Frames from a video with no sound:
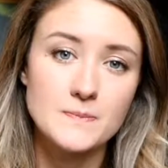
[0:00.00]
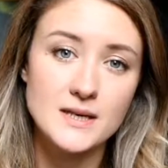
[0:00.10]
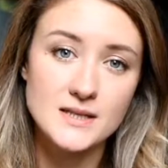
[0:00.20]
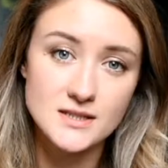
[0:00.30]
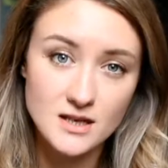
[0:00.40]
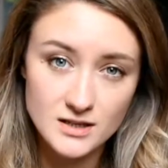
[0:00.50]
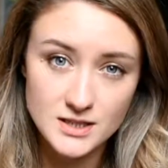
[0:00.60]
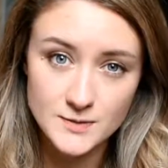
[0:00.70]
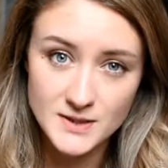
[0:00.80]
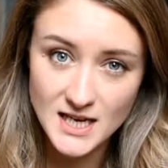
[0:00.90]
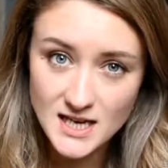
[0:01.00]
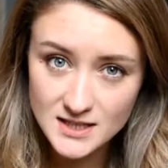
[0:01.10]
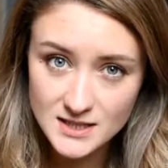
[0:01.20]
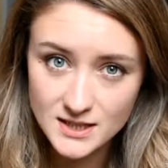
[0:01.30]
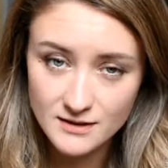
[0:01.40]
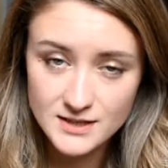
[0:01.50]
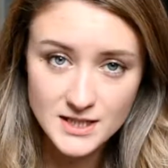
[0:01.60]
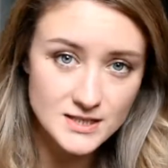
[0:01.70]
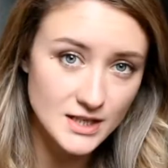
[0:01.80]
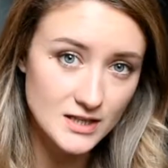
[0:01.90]
being started to be taken
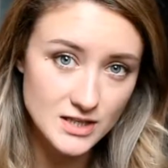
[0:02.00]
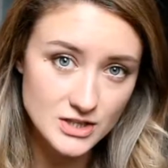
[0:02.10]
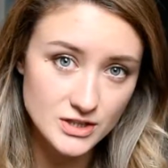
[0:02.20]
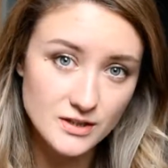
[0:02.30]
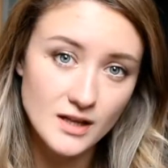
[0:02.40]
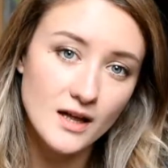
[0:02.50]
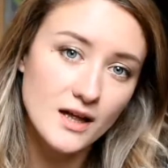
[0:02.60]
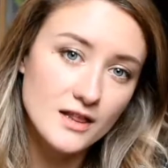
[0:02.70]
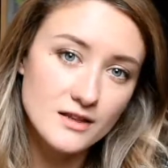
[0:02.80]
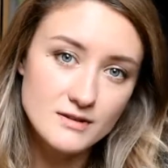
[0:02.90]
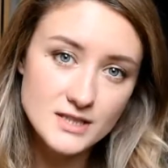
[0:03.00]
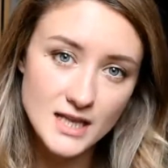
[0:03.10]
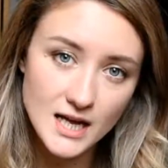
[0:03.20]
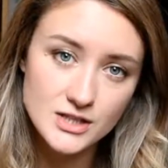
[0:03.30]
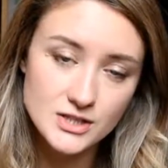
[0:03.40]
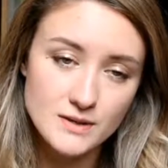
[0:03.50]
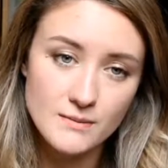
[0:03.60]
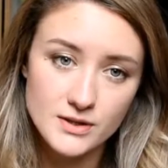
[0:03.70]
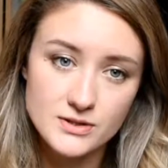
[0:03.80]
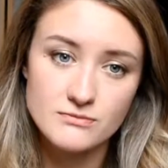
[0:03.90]
seriously as a condition, there isn't actually
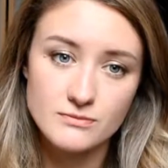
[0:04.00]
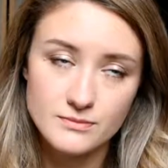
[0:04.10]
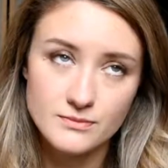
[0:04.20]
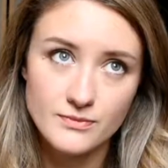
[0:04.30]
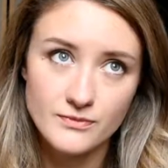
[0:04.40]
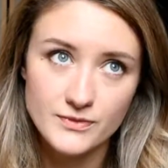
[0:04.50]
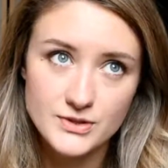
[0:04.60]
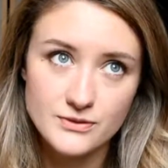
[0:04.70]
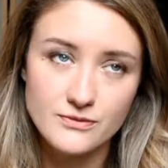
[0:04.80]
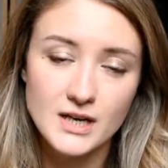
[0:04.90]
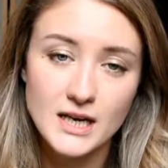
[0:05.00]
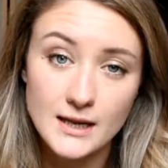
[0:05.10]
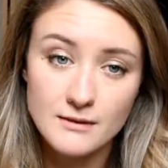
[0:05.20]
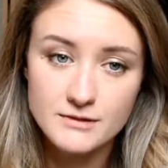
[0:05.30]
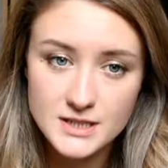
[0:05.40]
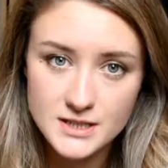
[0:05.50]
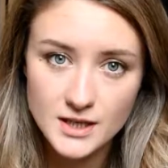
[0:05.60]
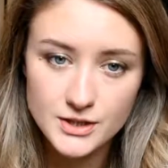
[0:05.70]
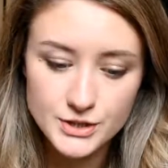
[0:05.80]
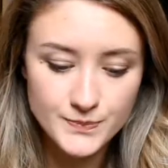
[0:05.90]
much sort of clear
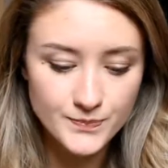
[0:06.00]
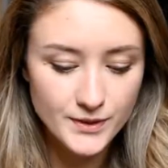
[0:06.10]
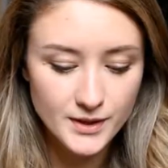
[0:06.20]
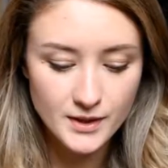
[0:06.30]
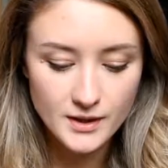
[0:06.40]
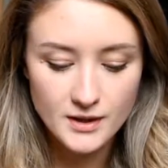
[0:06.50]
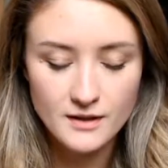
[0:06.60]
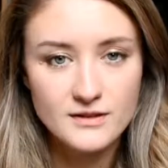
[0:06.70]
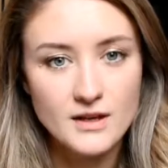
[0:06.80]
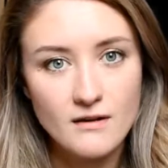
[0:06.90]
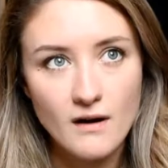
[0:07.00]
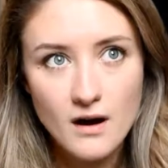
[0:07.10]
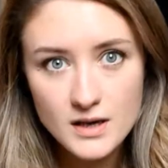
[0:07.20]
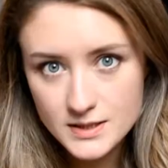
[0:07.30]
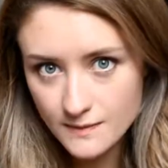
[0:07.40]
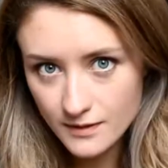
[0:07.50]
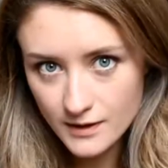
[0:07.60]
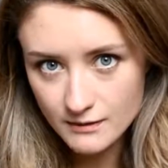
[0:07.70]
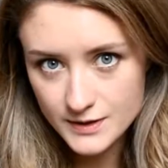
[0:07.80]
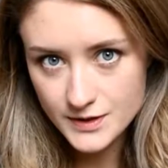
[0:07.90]
research. There are some
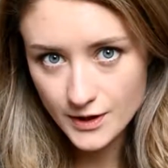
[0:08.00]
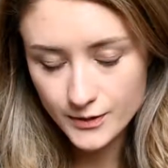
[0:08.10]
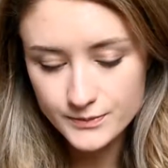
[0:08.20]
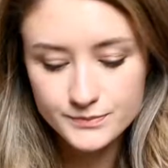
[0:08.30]
theories though.